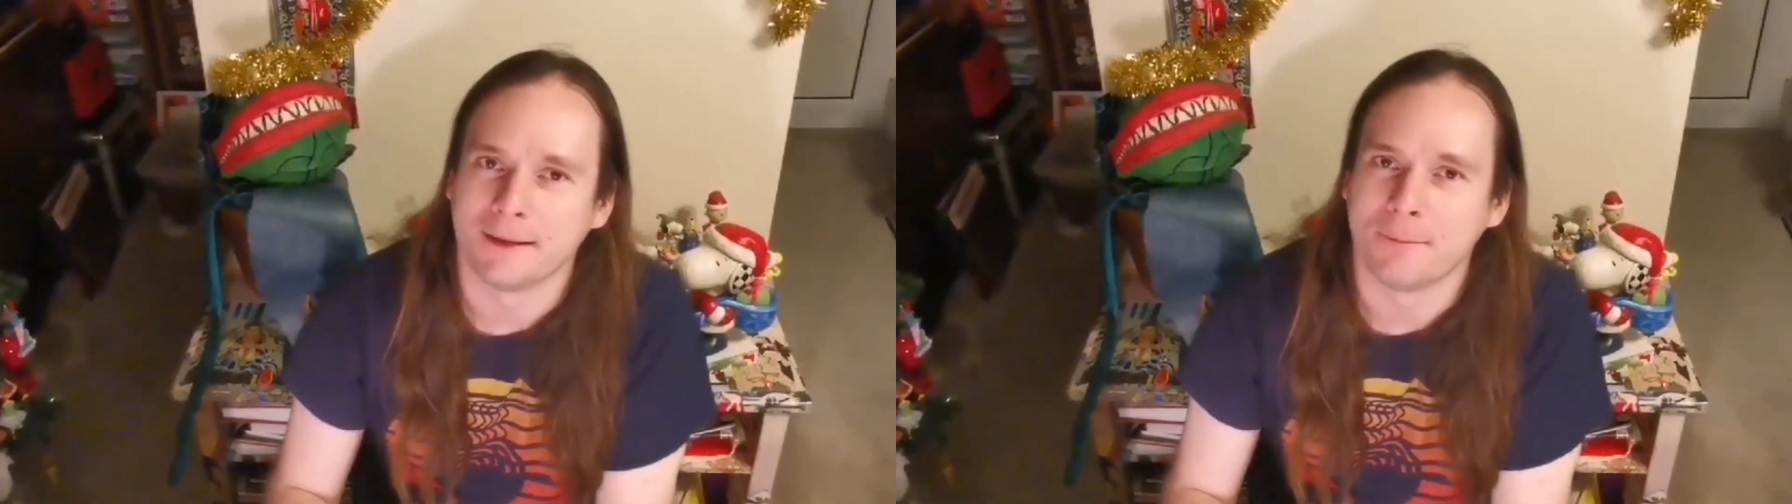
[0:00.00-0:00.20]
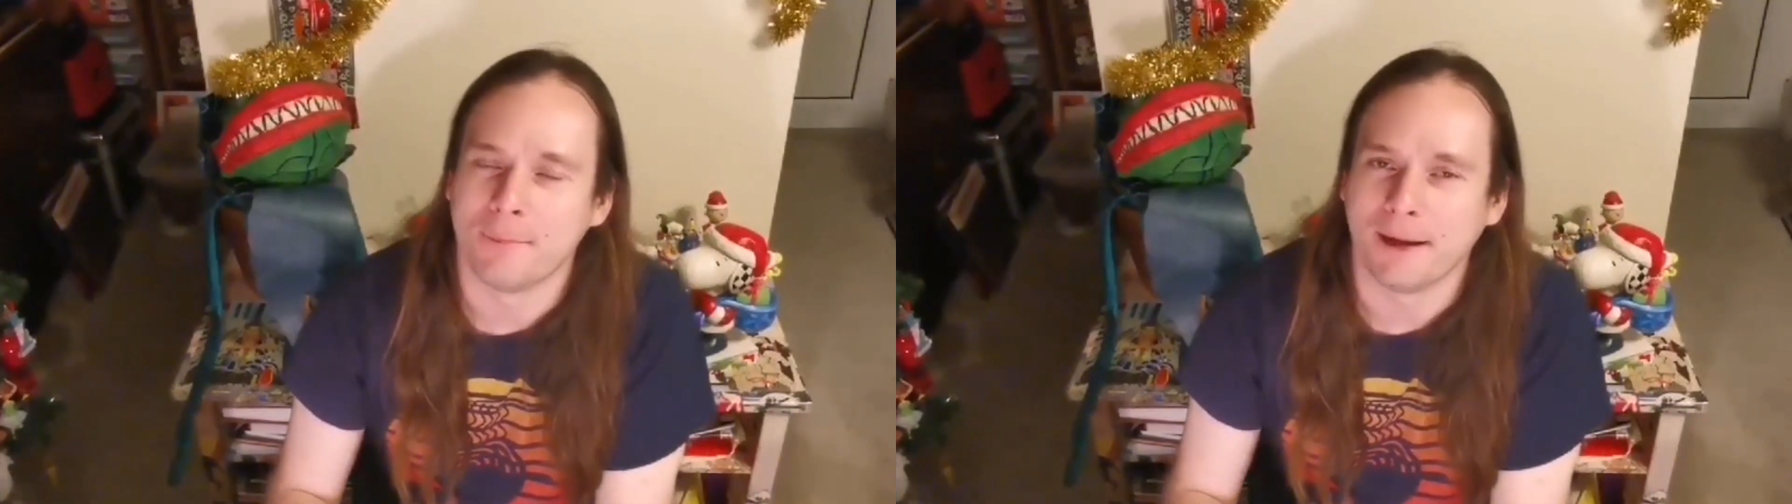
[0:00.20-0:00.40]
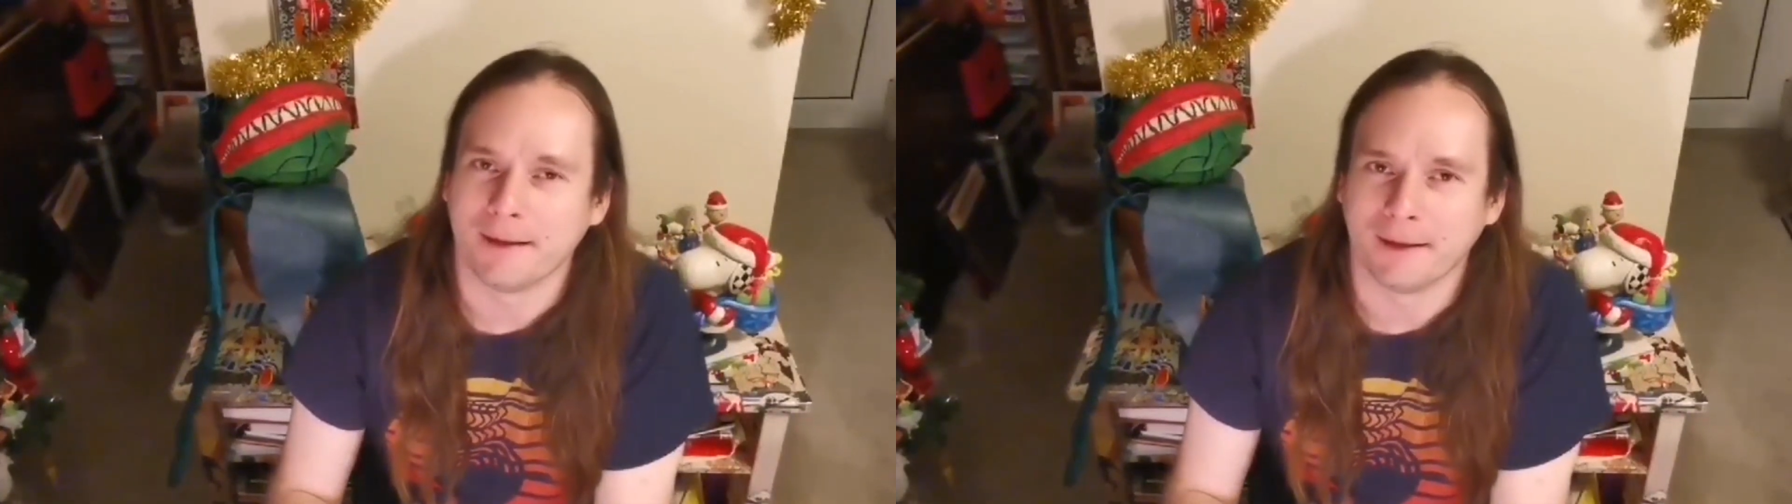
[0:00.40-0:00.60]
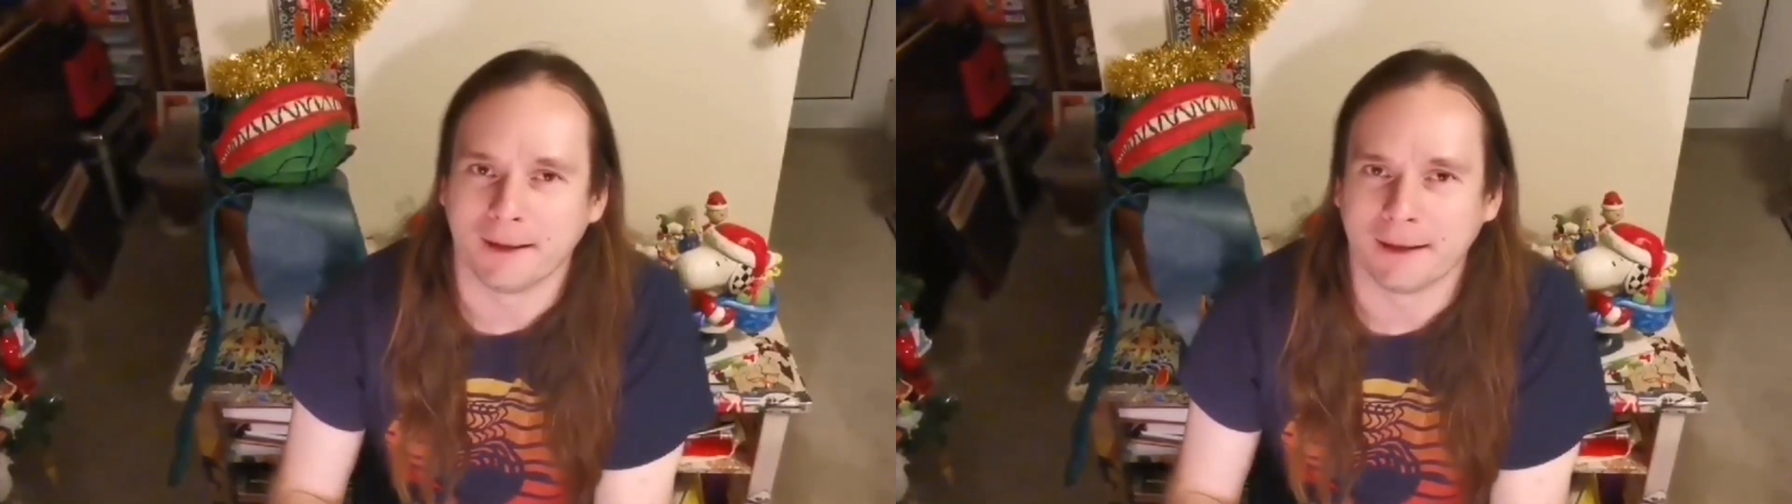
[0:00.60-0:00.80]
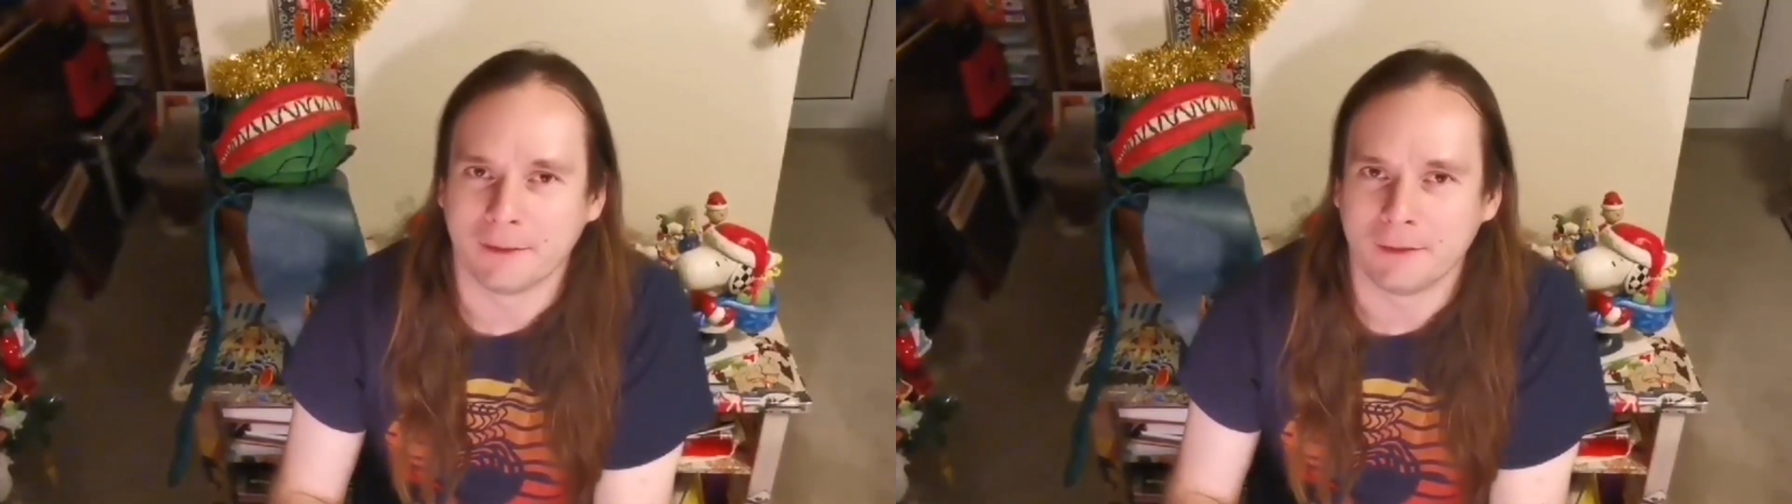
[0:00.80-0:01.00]
This was a
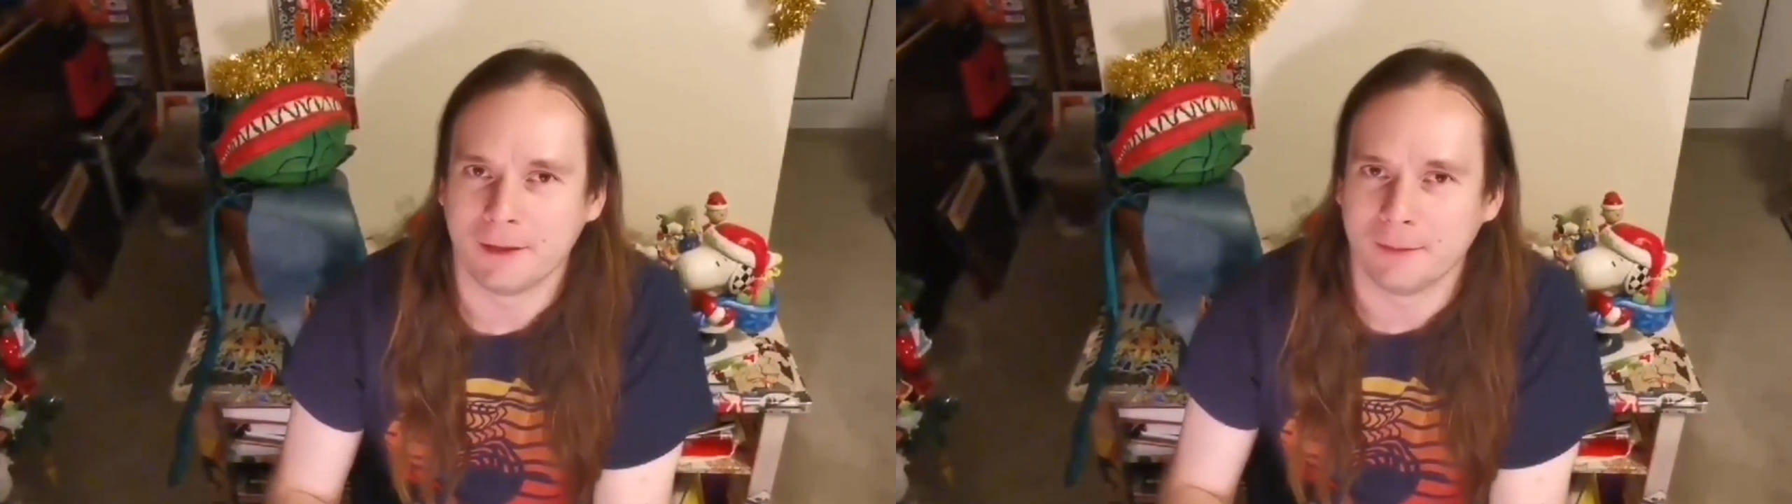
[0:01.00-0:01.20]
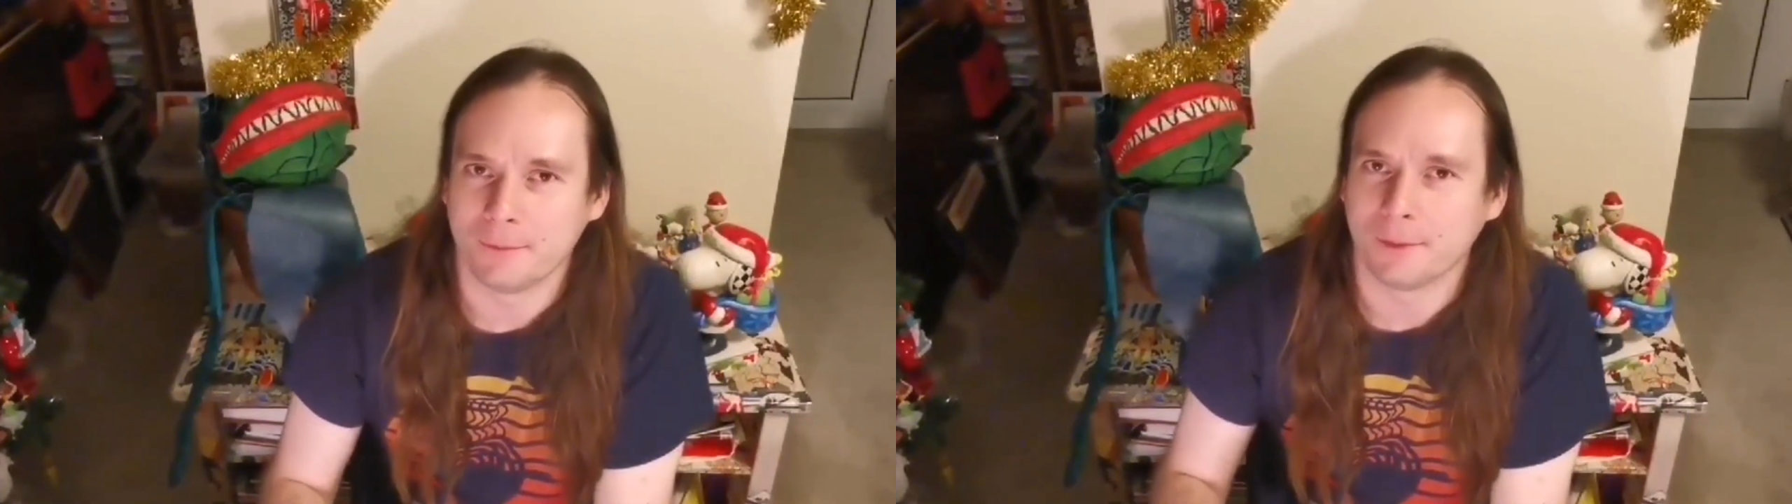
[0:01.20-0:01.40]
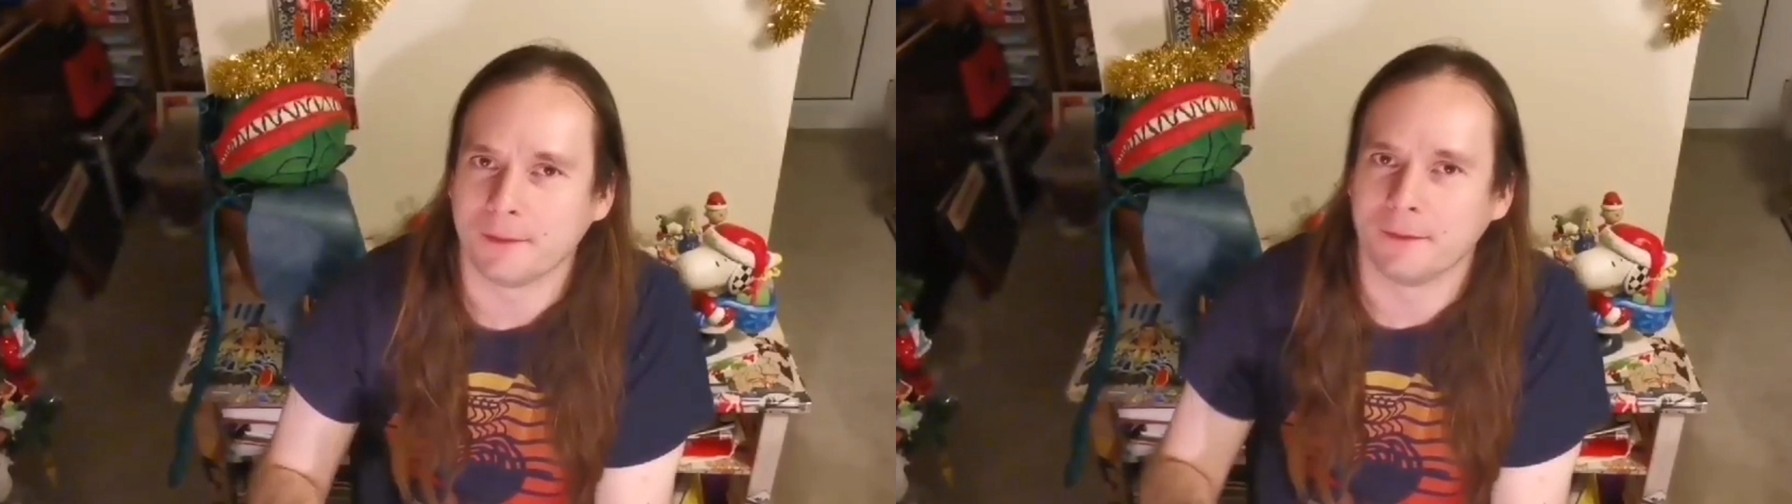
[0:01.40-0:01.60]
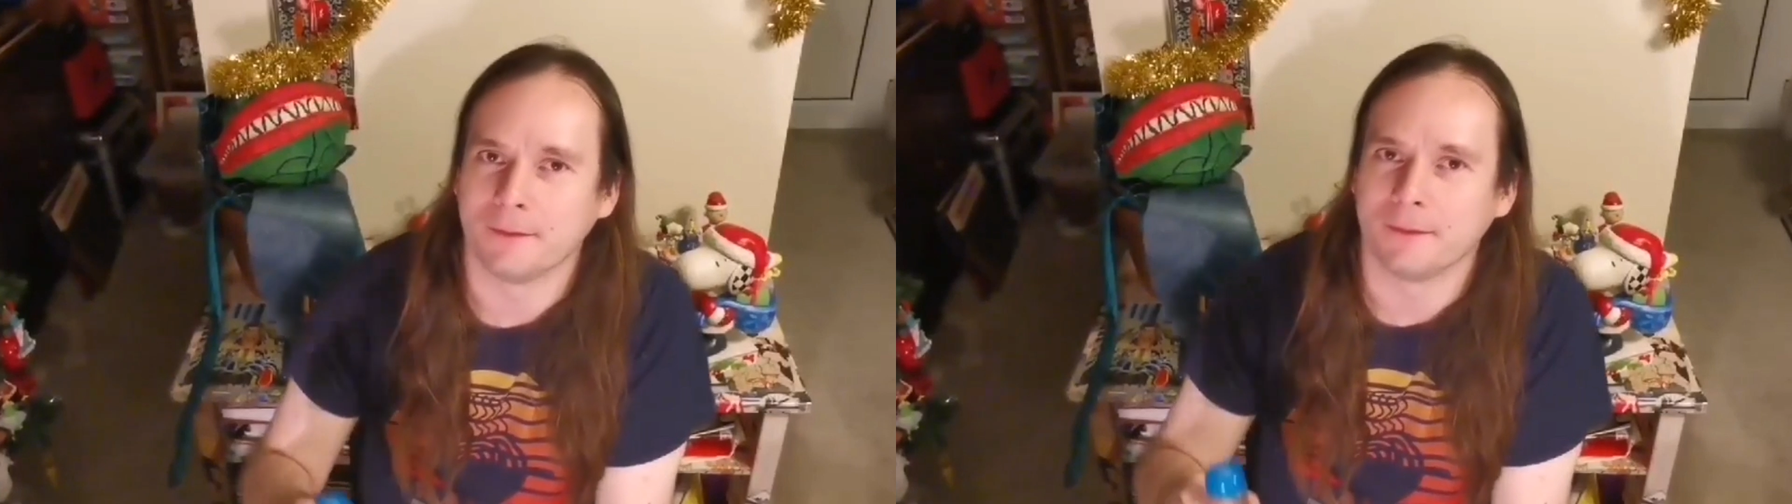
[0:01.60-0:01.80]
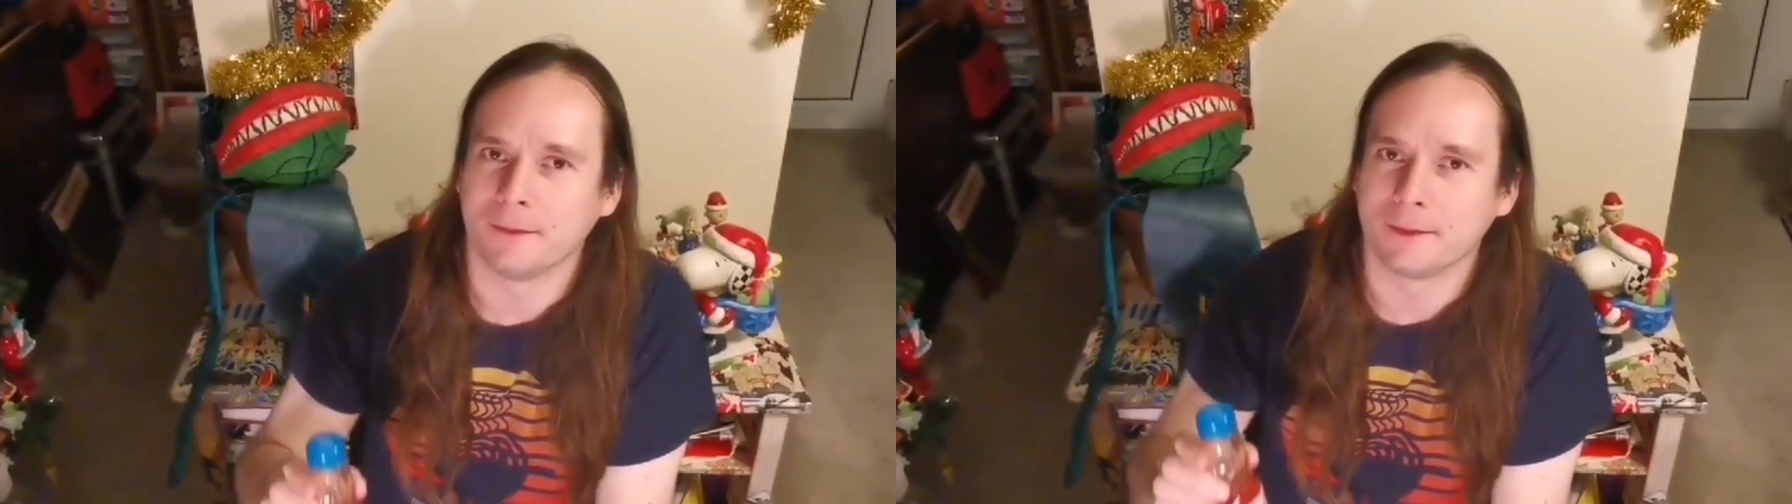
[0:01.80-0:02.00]
bit like a cheap